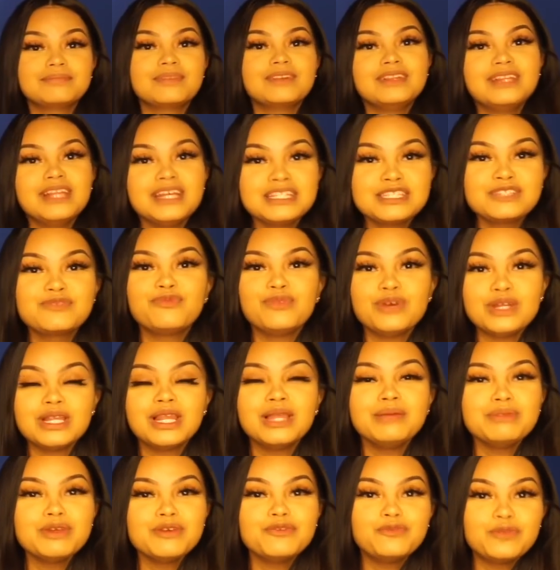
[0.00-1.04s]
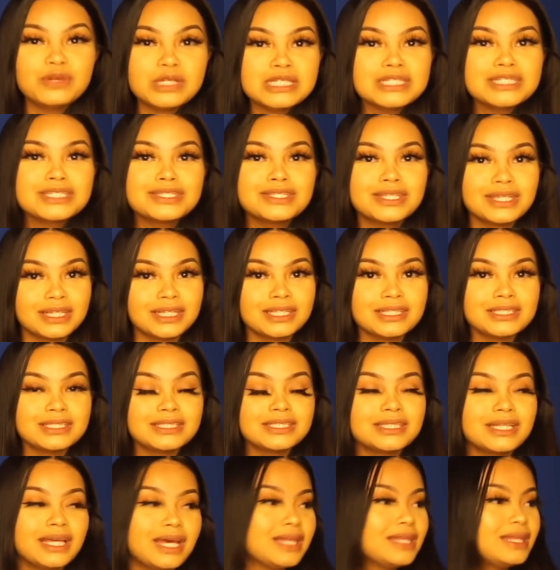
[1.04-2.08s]
Let me finish
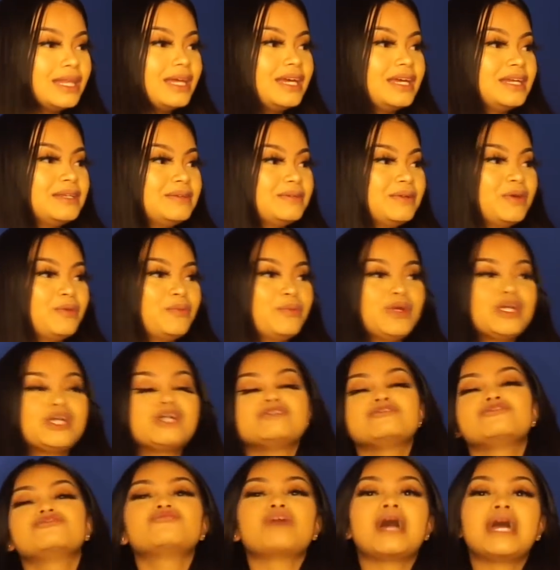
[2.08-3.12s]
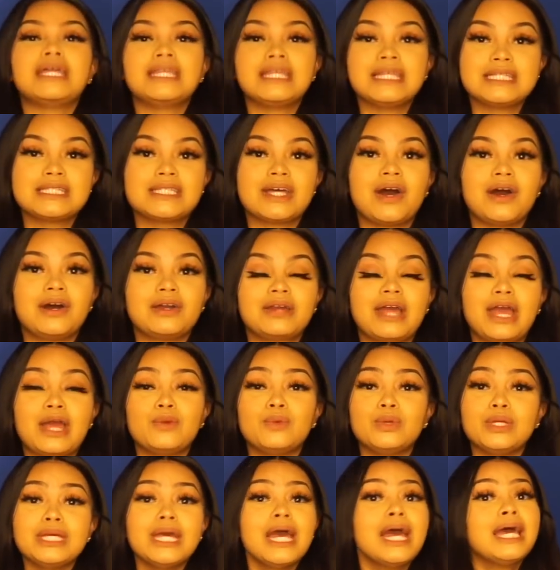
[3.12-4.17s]
this, and then we gonna try these on, okay?
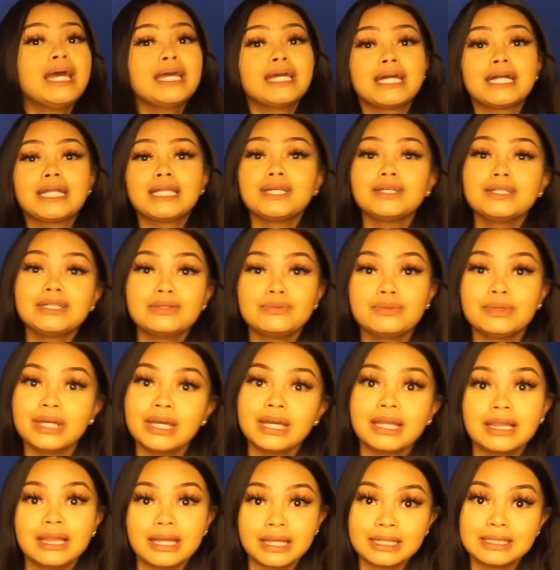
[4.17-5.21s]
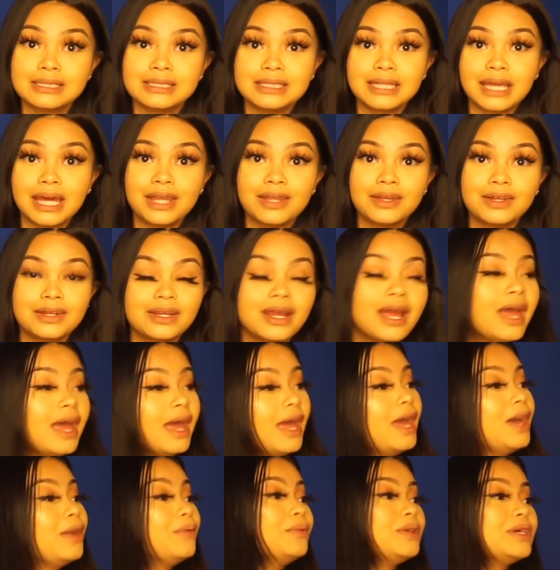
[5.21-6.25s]
We gonna lit together,
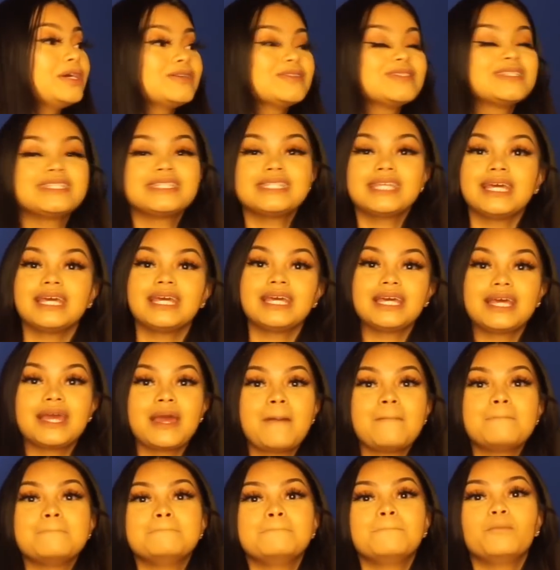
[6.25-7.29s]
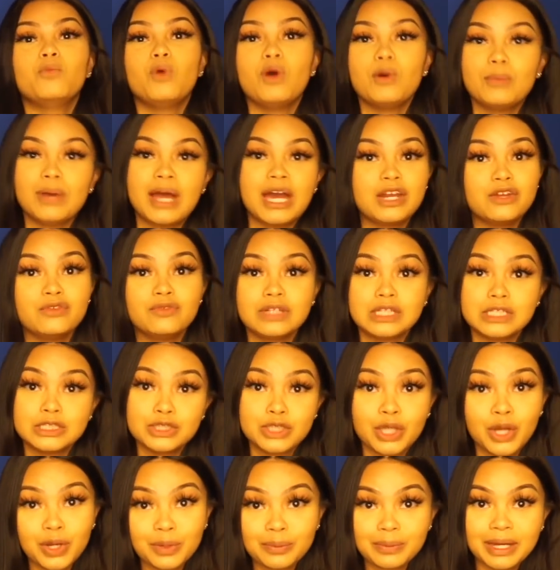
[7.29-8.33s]
and we gonna see what Baddieville is
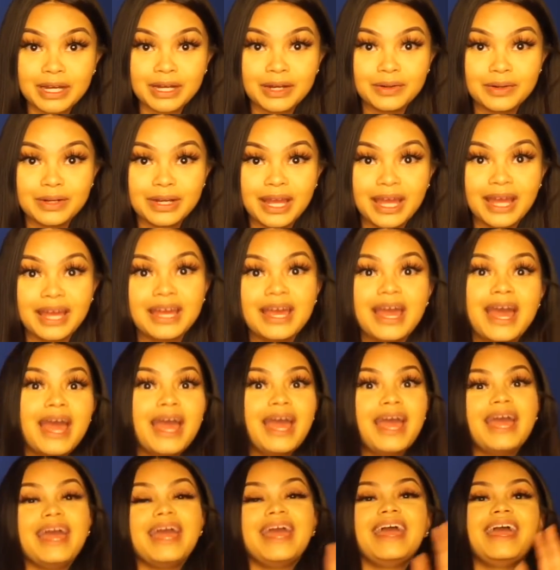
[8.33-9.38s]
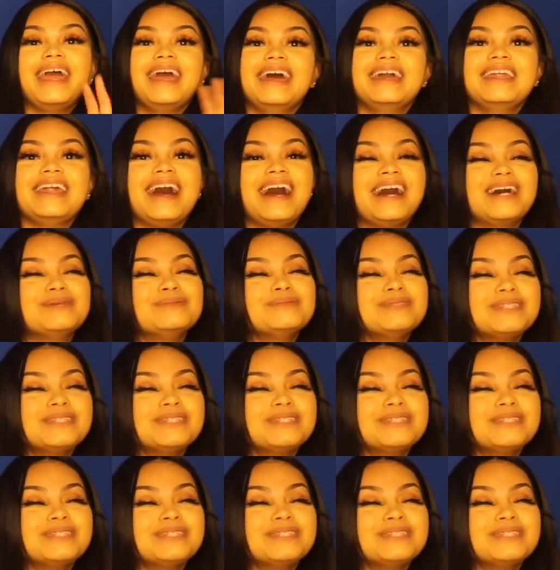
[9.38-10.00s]
talking about, okay? And I'm